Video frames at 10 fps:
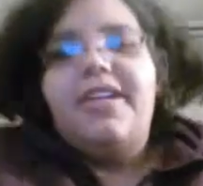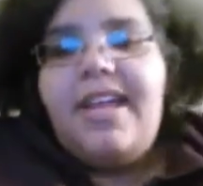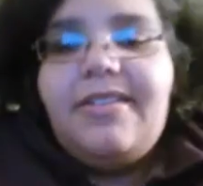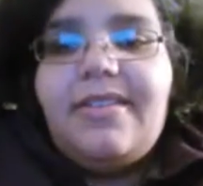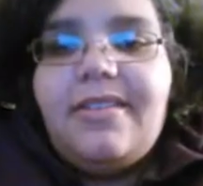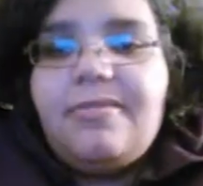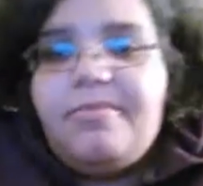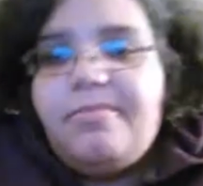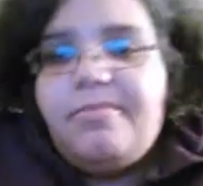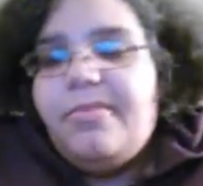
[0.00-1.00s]
ended
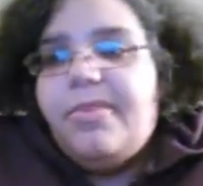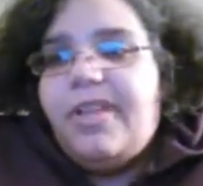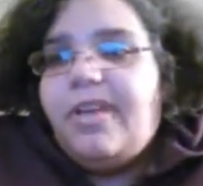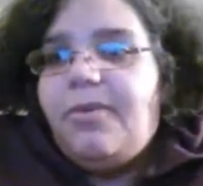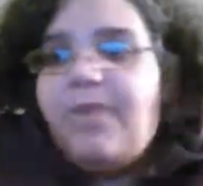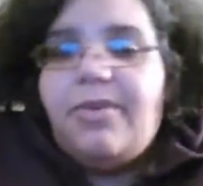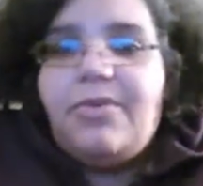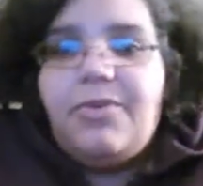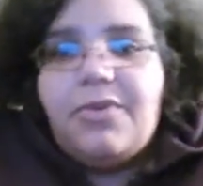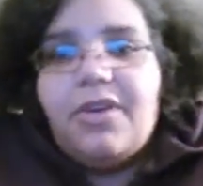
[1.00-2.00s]
like a week or
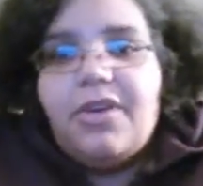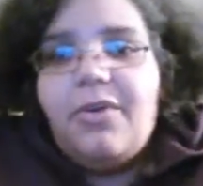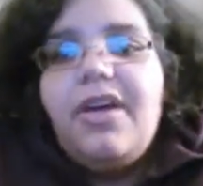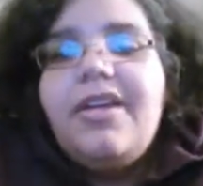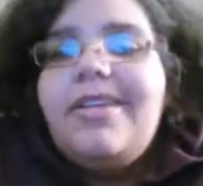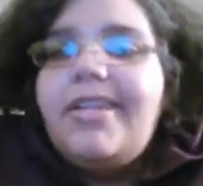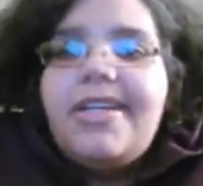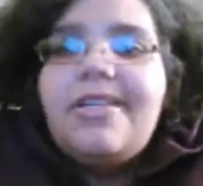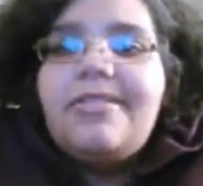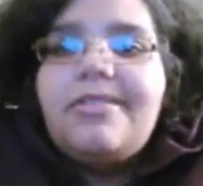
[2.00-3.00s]
two ago.
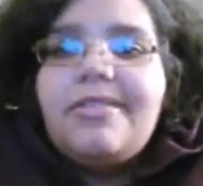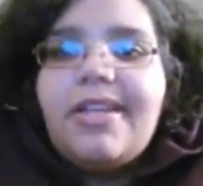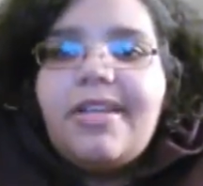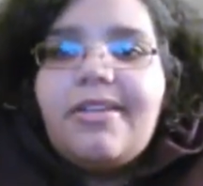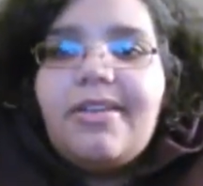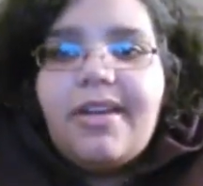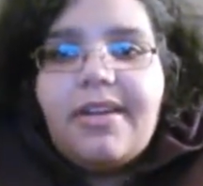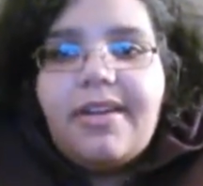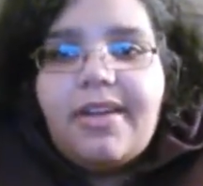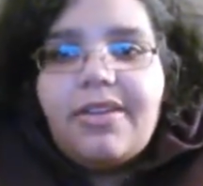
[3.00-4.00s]
So like you're not
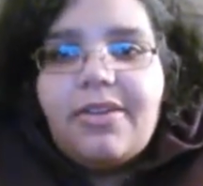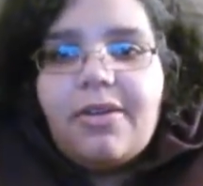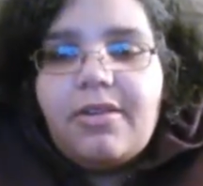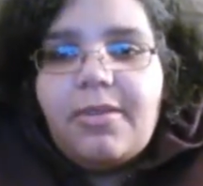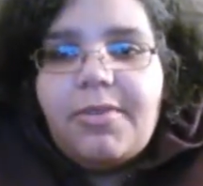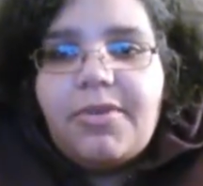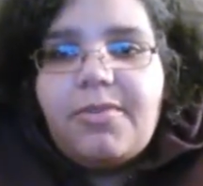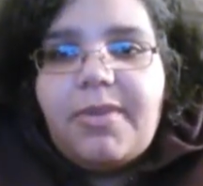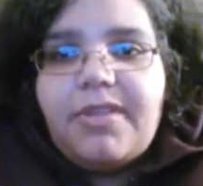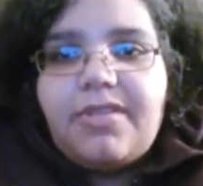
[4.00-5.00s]
gonna get the early bird
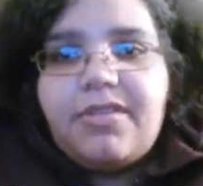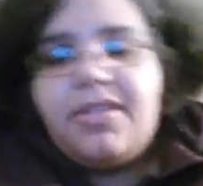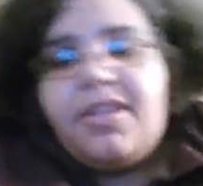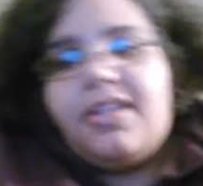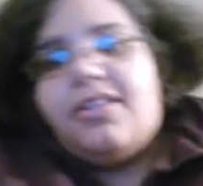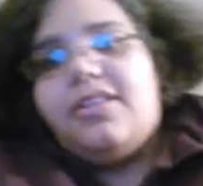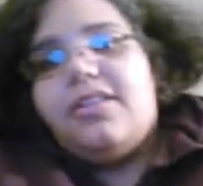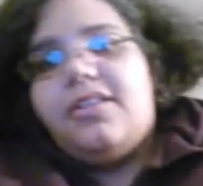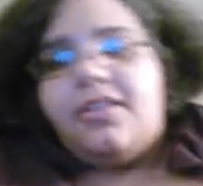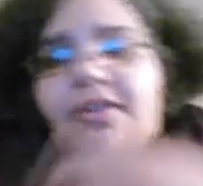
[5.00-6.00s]
special, like
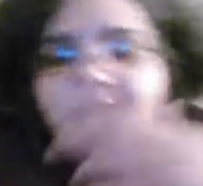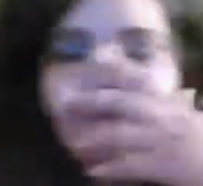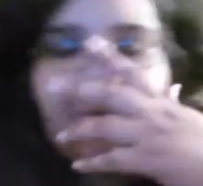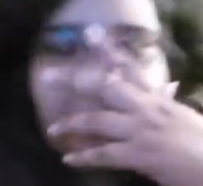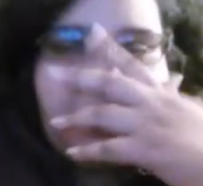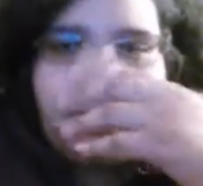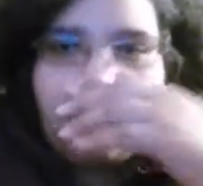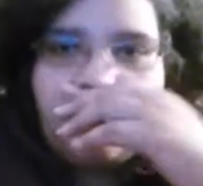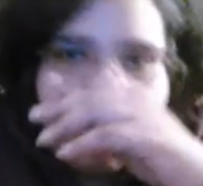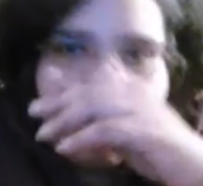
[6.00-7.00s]
the early bird
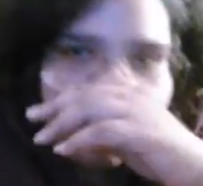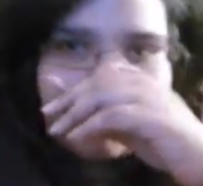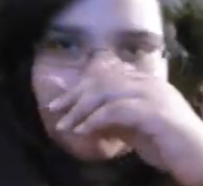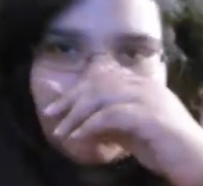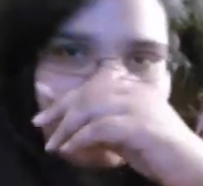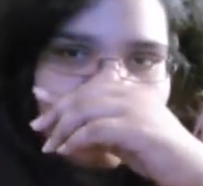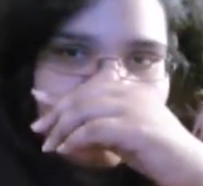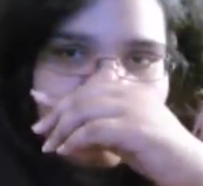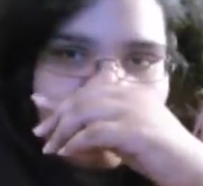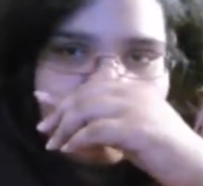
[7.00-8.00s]
prizes,
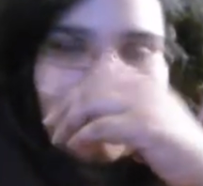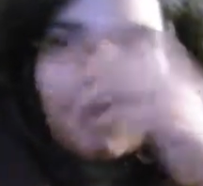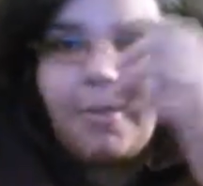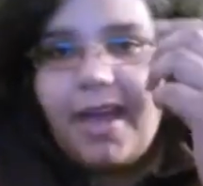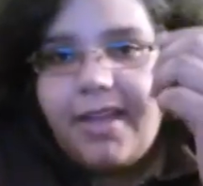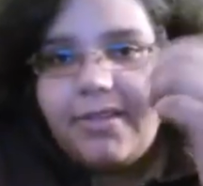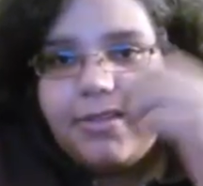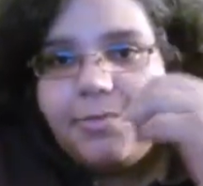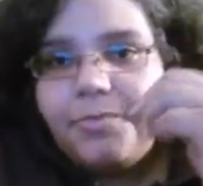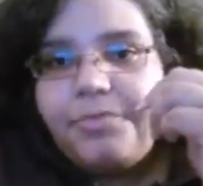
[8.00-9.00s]
which this game
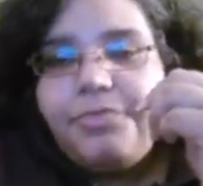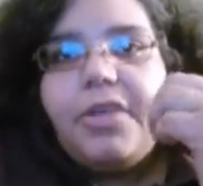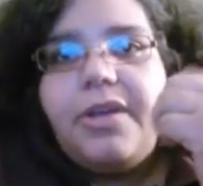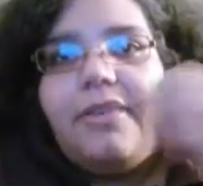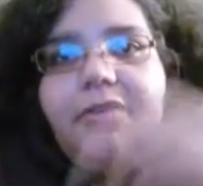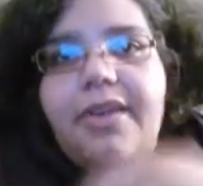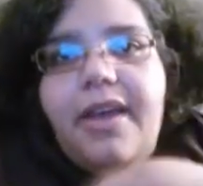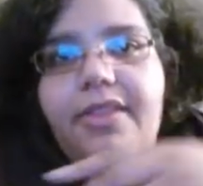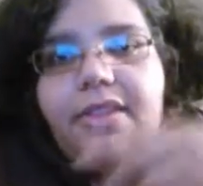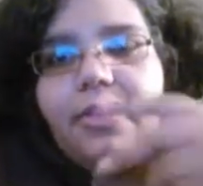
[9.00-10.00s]
has. Every
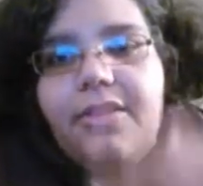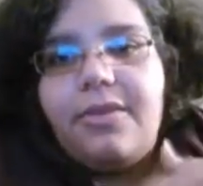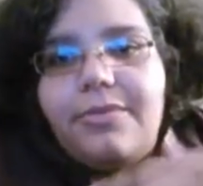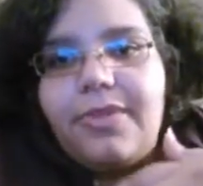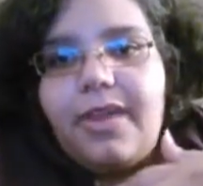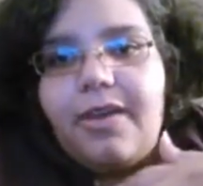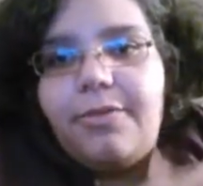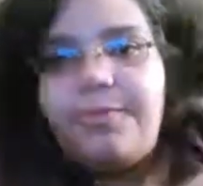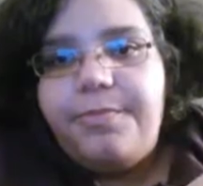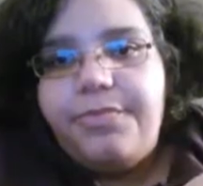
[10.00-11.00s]
guy that comes
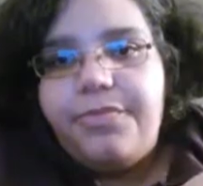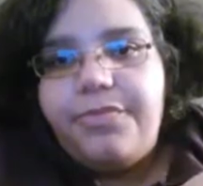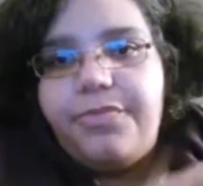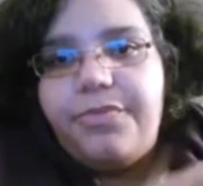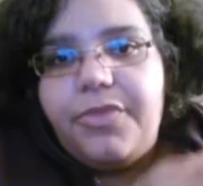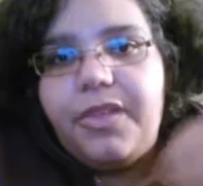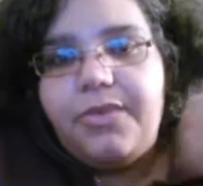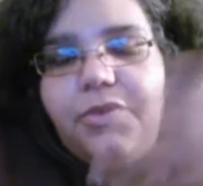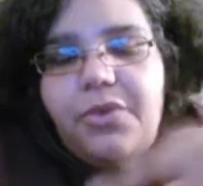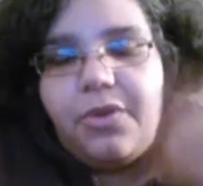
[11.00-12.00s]
out
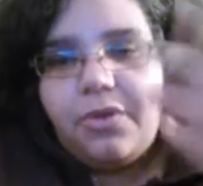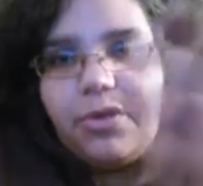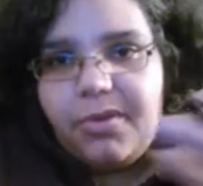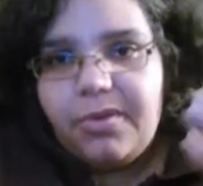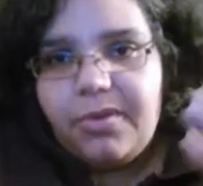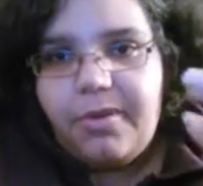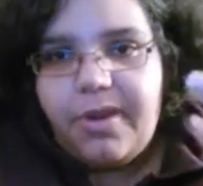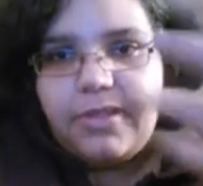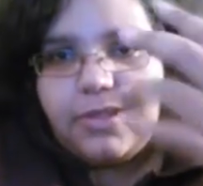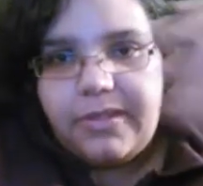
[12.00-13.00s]
gives you early bird
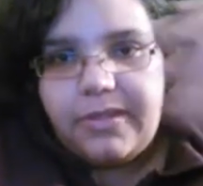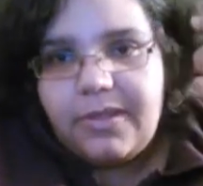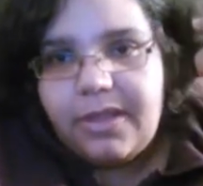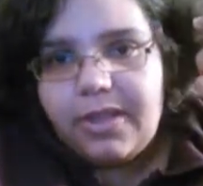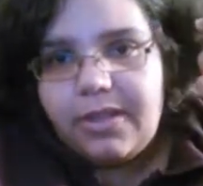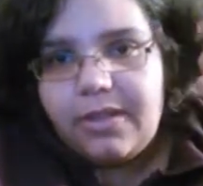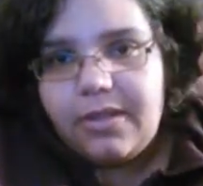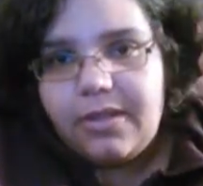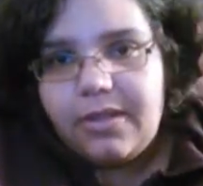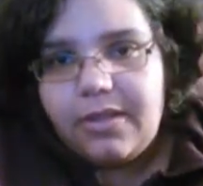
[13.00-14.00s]
prizes, like
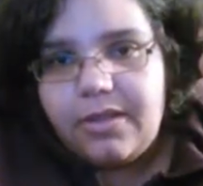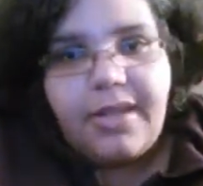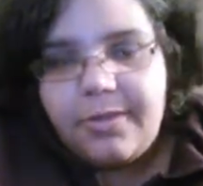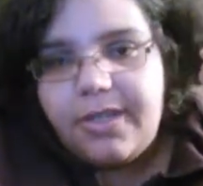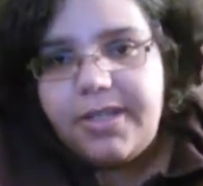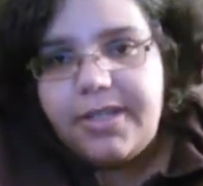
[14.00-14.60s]
S or